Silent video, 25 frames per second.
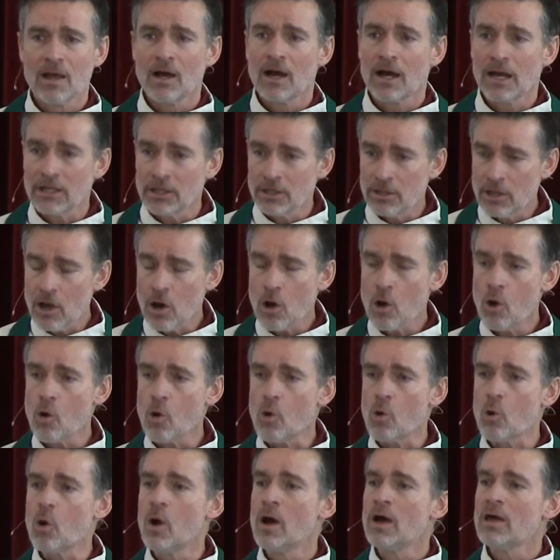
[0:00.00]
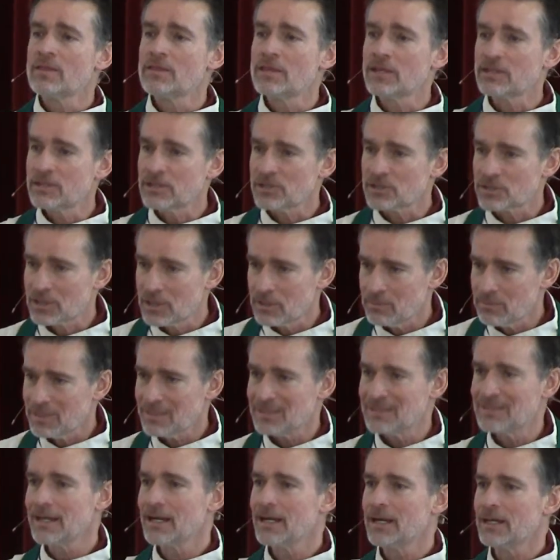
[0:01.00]
I know that this can be
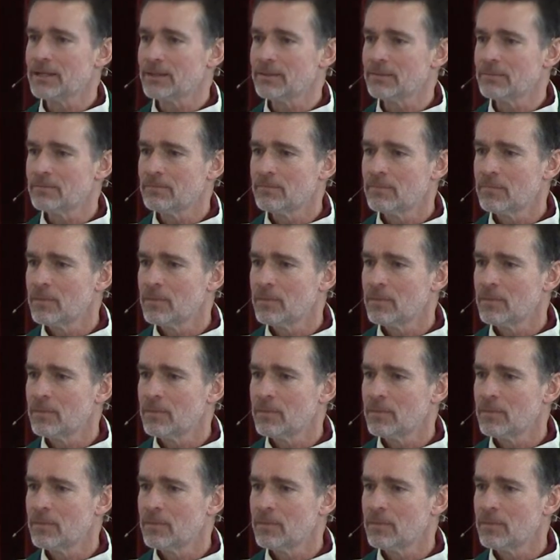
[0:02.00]
done.